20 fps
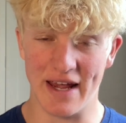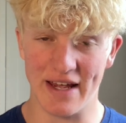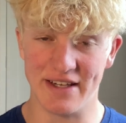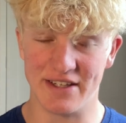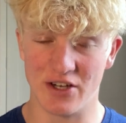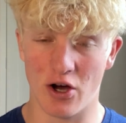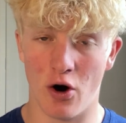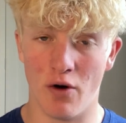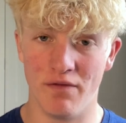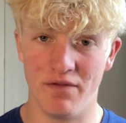
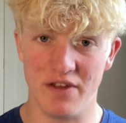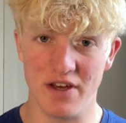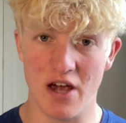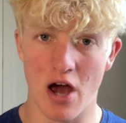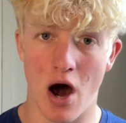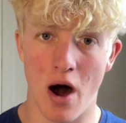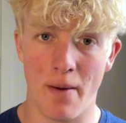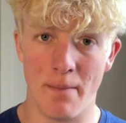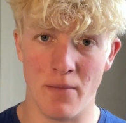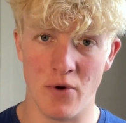is of the
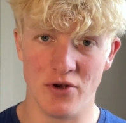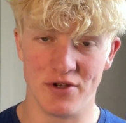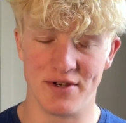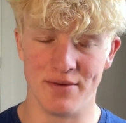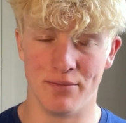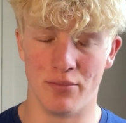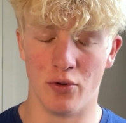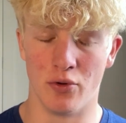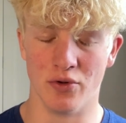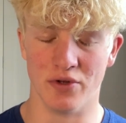utmost
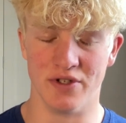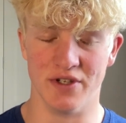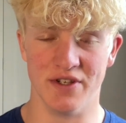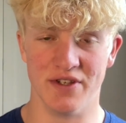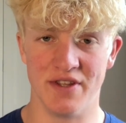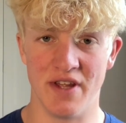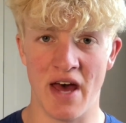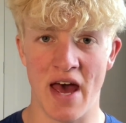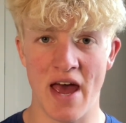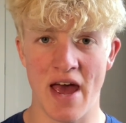importance
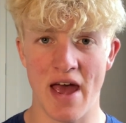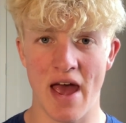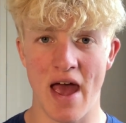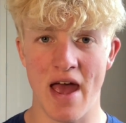that